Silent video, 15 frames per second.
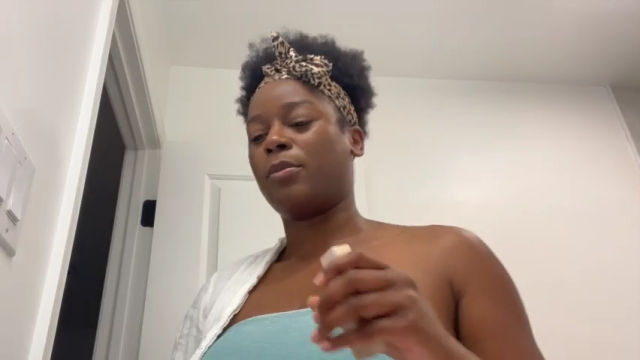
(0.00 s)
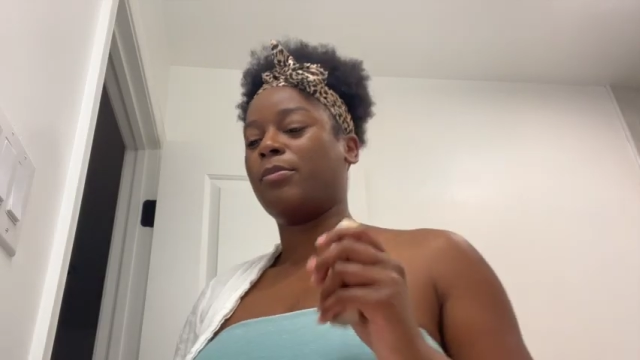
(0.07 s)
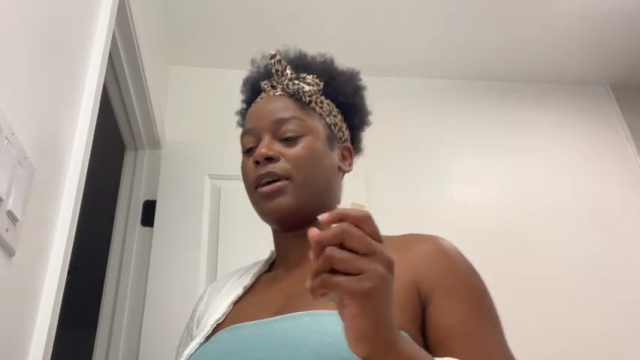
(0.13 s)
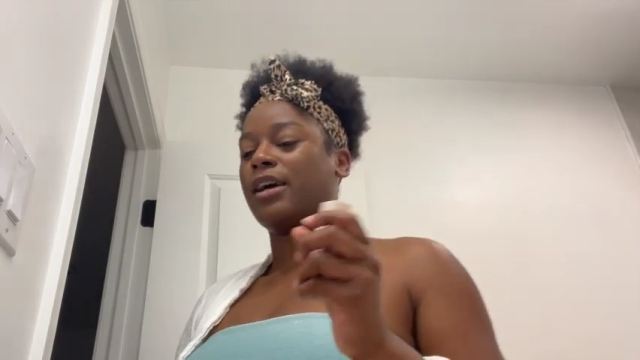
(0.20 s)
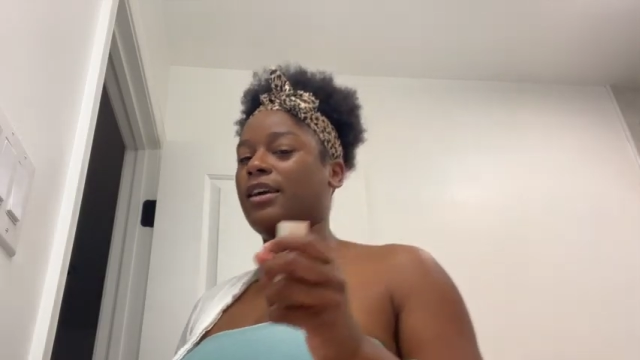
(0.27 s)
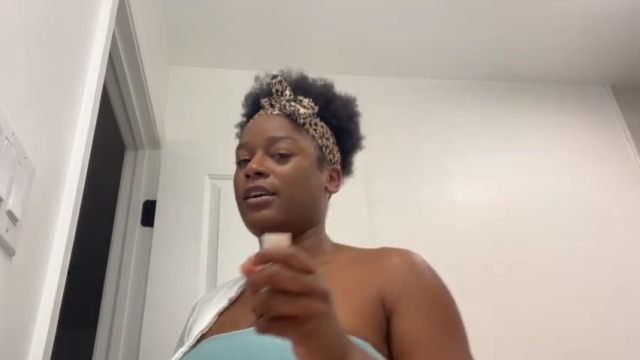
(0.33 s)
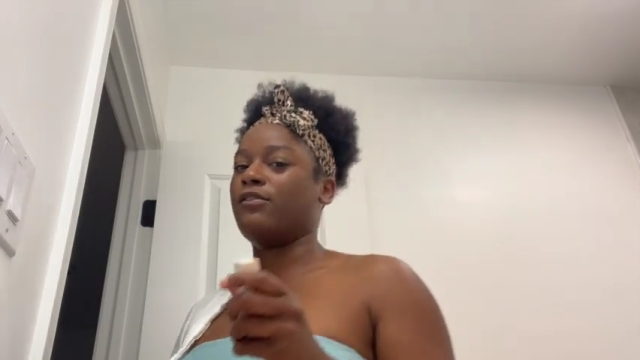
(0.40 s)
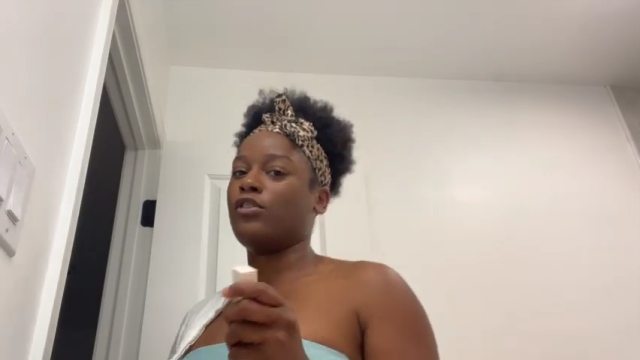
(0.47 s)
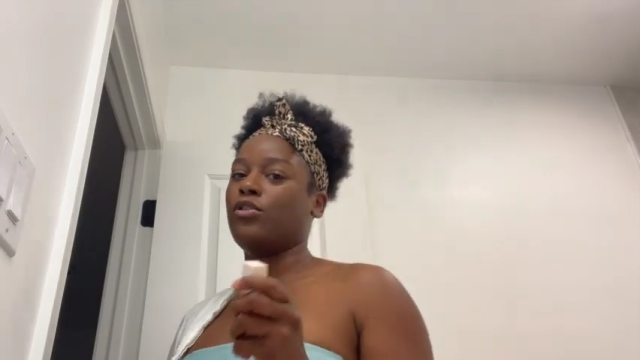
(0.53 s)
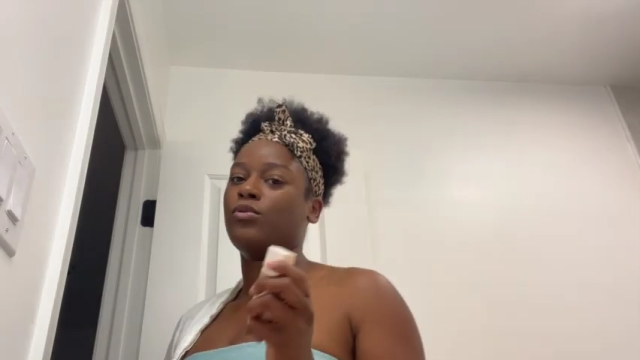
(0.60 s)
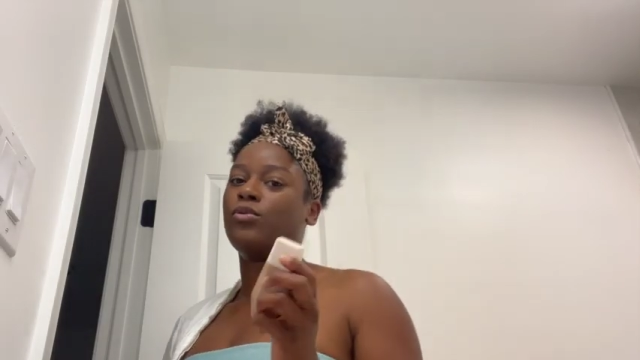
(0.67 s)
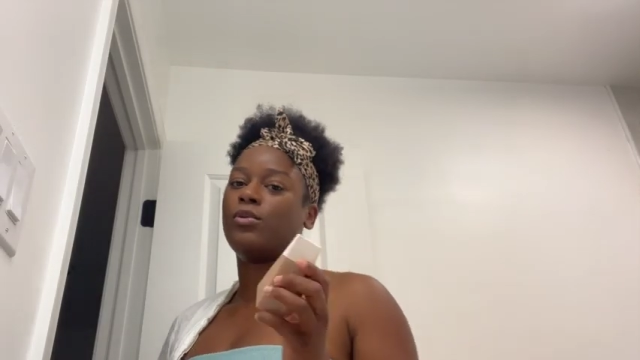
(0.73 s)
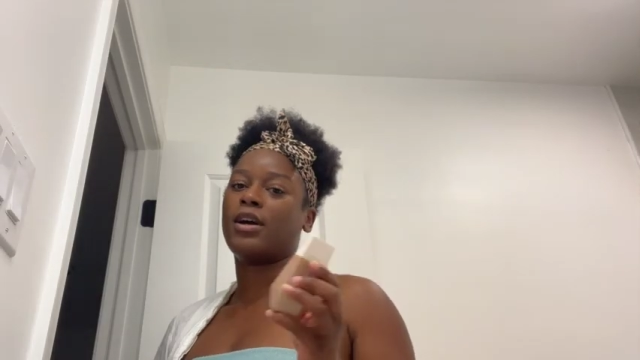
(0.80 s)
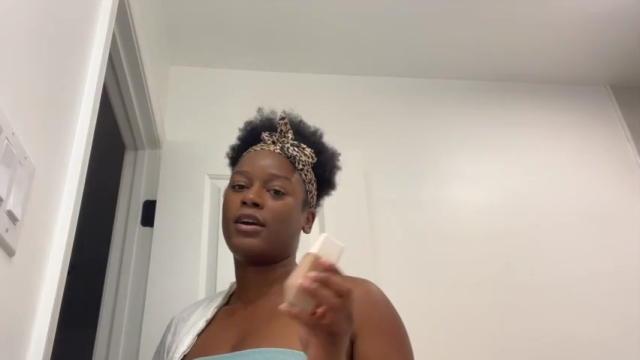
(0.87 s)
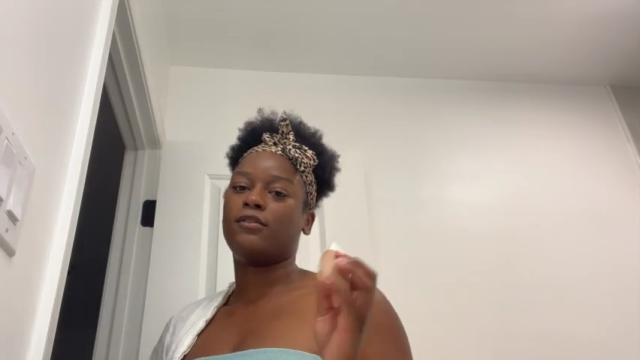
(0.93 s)
But if
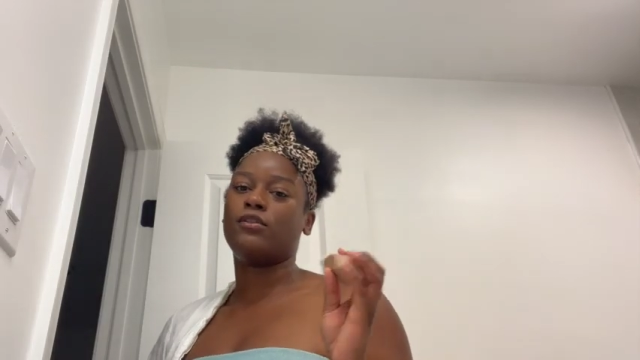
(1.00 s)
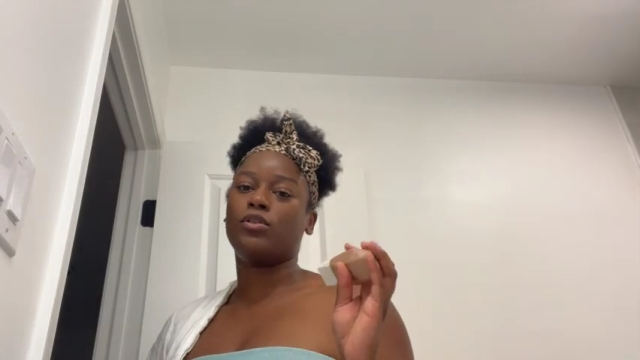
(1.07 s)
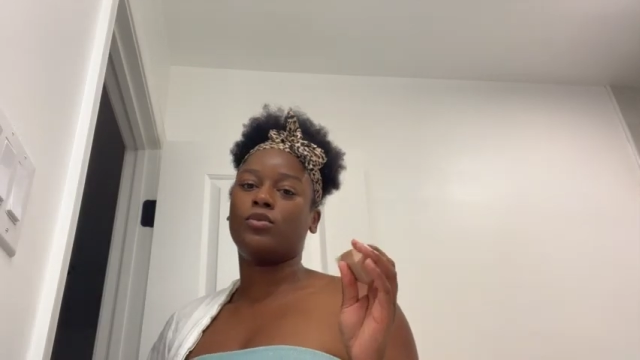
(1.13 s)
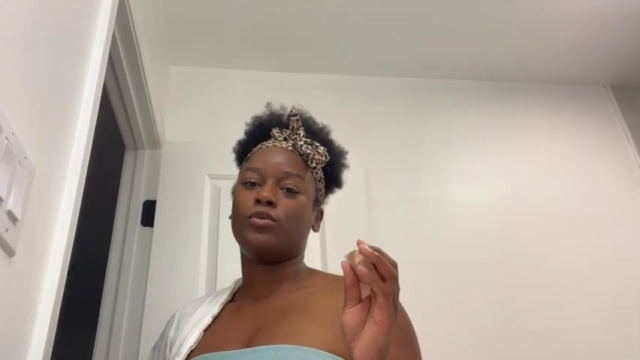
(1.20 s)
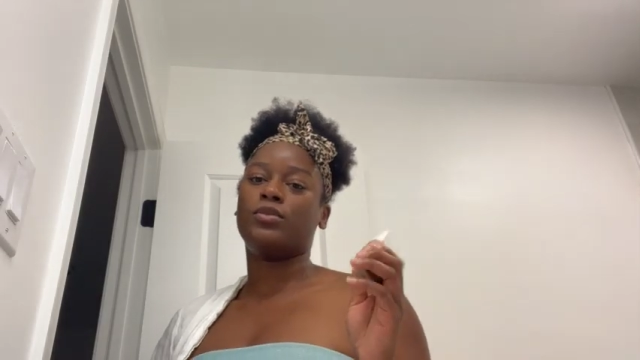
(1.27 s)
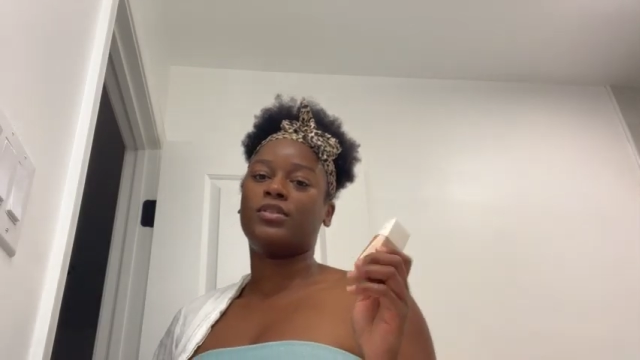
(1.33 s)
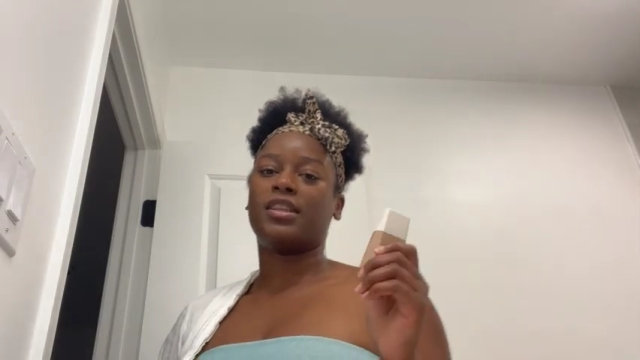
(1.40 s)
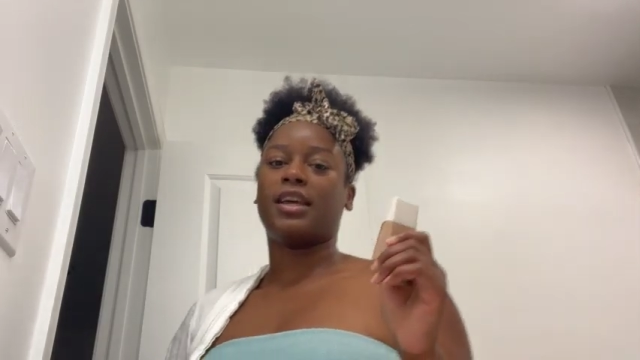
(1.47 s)
you have used